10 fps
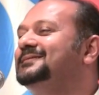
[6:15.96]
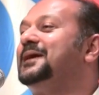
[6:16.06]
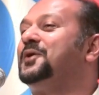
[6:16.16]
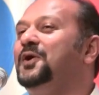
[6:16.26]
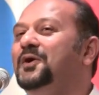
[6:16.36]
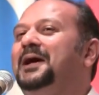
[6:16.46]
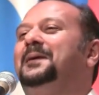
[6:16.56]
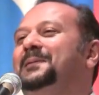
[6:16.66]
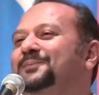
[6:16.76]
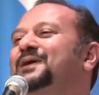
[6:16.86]
Takut
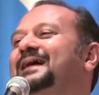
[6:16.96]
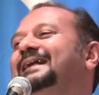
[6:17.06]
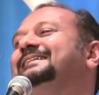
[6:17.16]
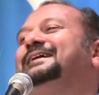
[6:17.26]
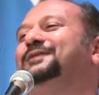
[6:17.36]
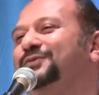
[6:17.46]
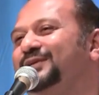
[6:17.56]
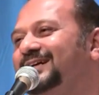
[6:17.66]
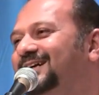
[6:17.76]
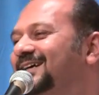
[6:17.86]
apa?
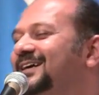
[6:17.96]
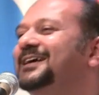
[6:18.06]
Tentu yang